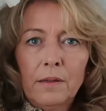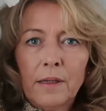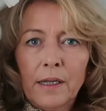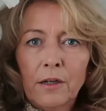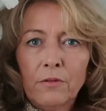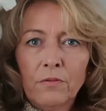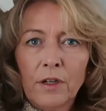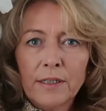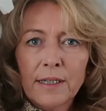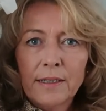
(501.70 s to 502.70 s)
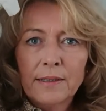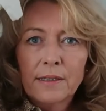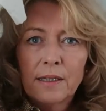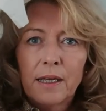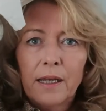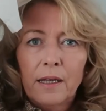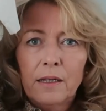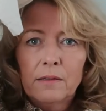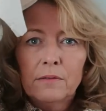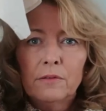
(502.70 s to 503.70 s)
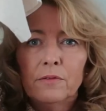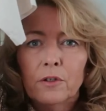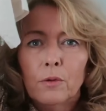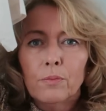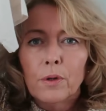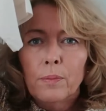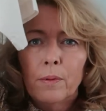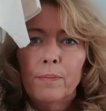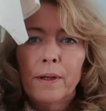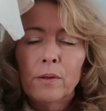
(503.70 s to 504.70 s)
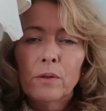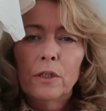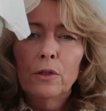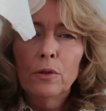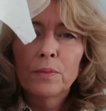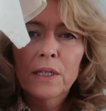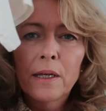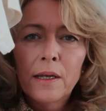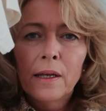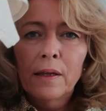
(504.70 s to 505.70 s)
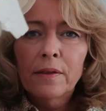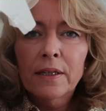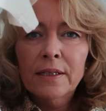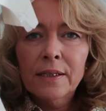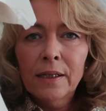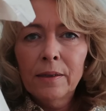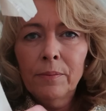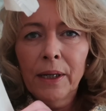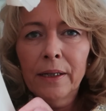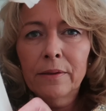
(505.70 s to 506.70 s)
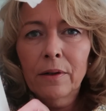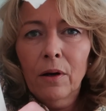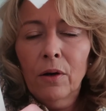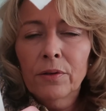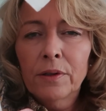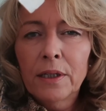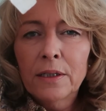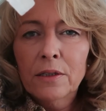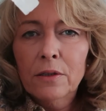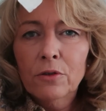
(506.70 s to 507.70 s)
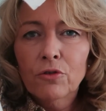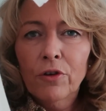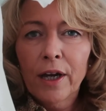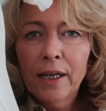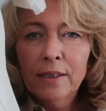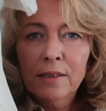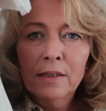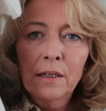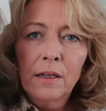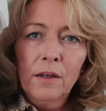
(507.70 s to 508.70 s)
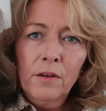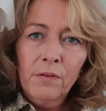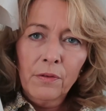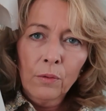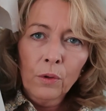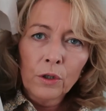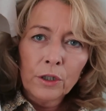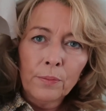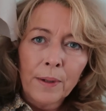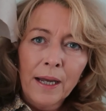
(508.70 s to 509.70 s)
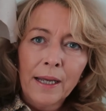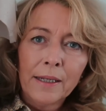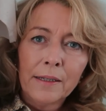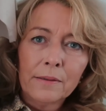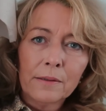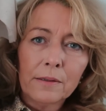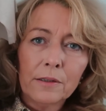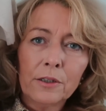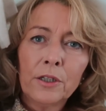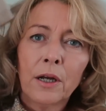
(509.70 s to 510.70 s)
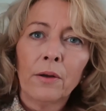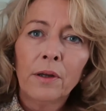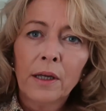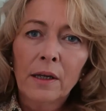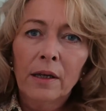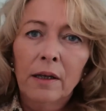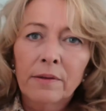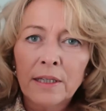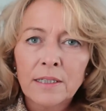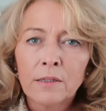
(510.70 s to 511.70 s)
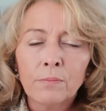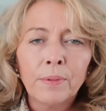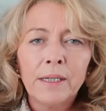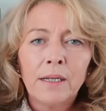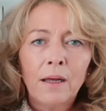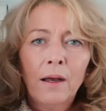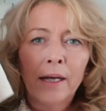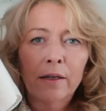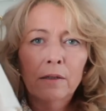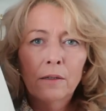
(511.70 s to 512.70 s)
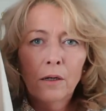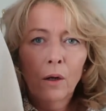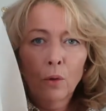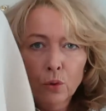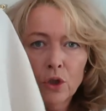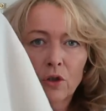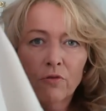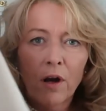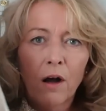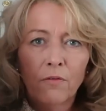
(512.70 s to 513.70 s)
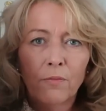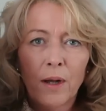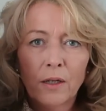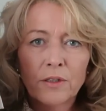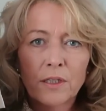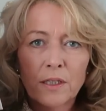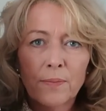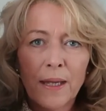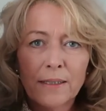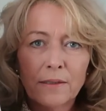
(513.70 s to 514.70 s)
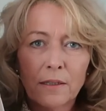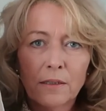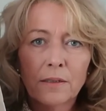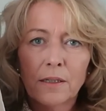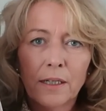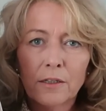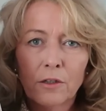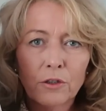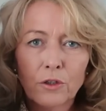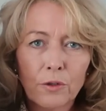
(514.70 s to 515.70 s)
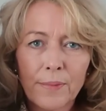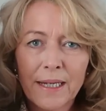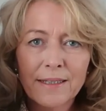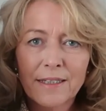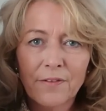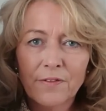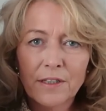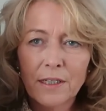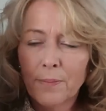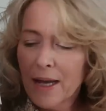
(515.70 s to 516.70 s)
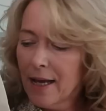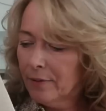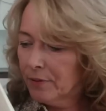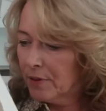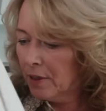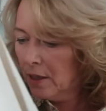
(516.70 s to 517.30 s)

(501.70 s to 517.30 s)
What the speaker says: They go right down to there. You've got proper belt loops. The seaming on this dress, for what you're paying, you know, this would be like Autograph Marks and Spencer's, and it'd cost you about £70.